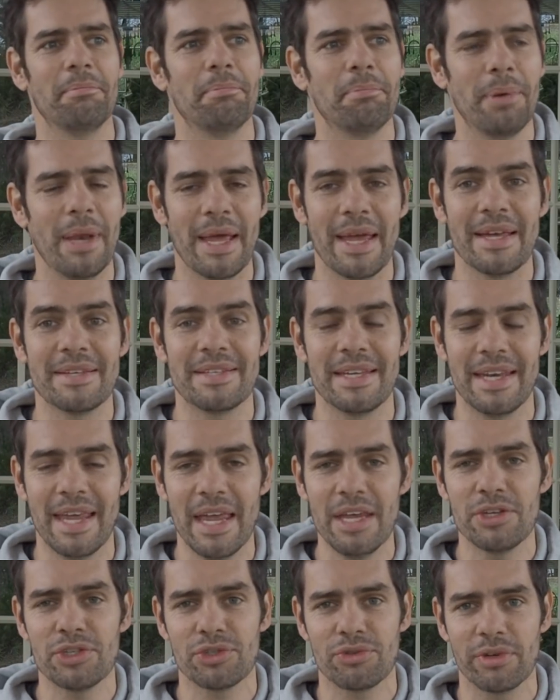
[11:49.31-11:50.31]
players in
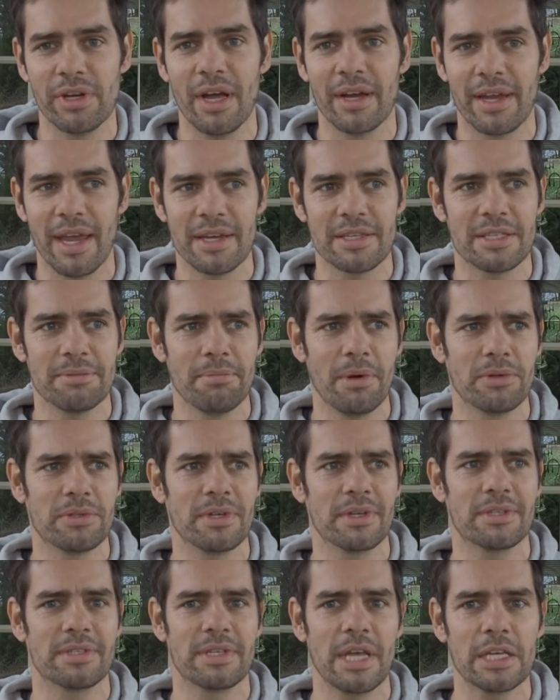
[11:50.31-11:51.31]
history, I guess, the
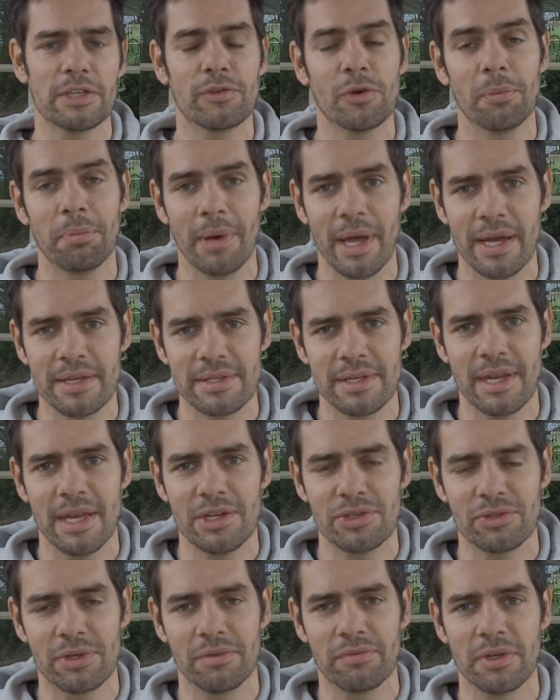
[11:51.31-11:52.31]
most successful players in
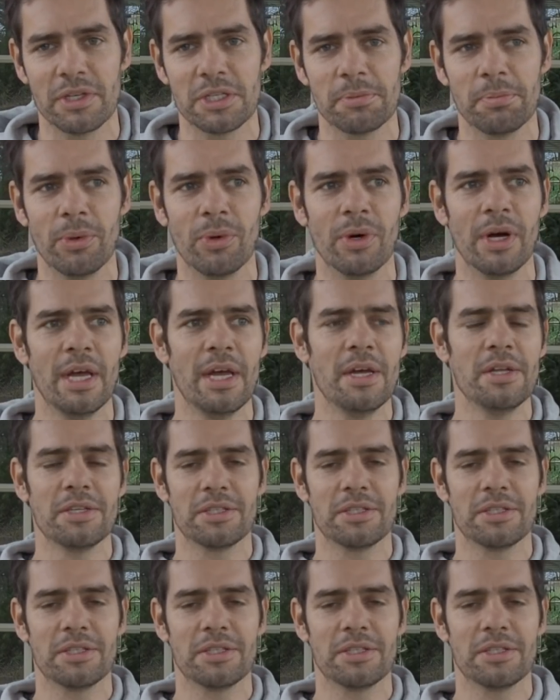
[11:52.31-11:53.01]
history of this sport,